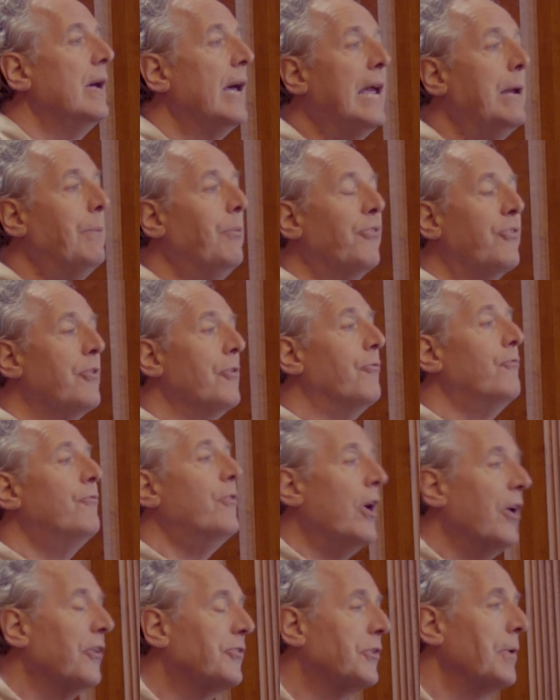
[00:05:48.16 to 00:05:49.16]
He was the
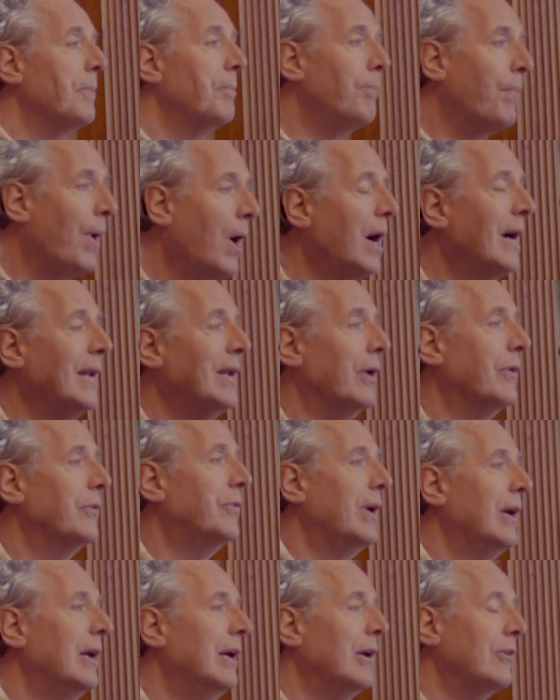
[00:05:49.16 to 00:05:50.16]
first pilot
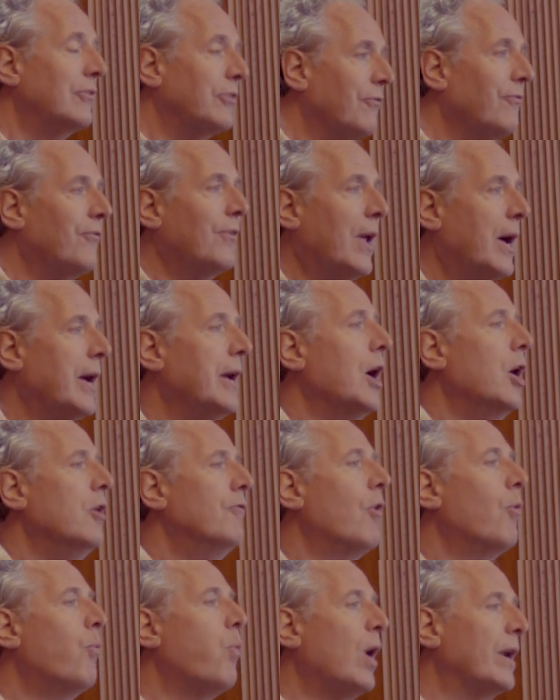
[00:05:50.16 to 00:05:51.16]
to fly
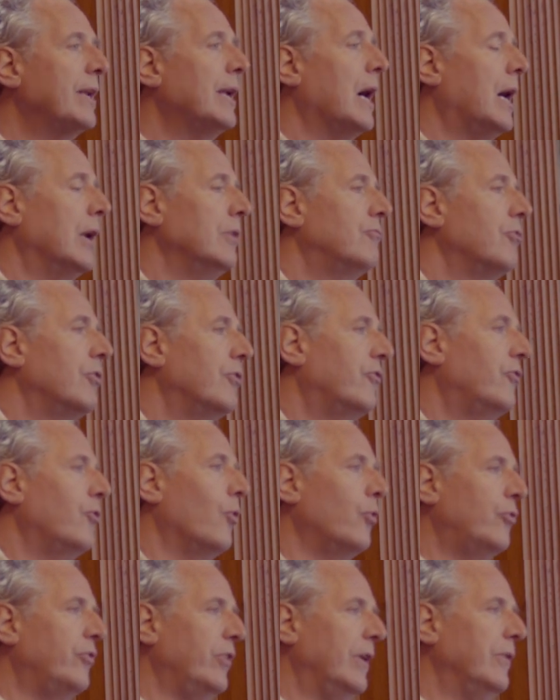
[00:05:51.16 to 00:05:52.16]
over 100
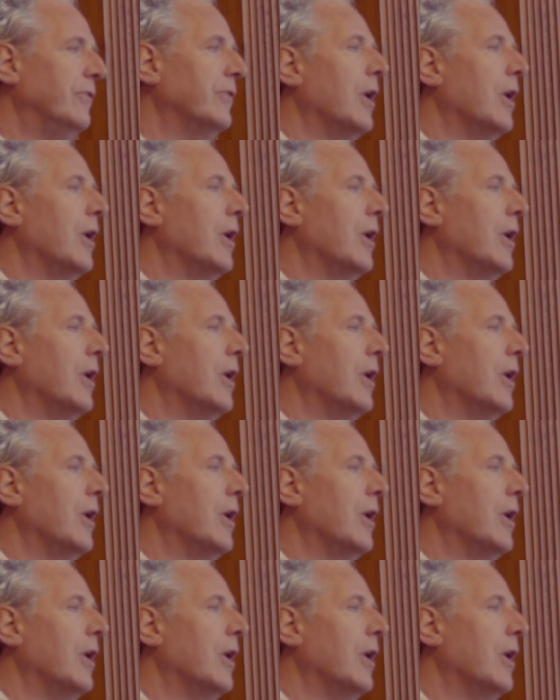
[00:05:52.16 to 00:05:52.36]
sorties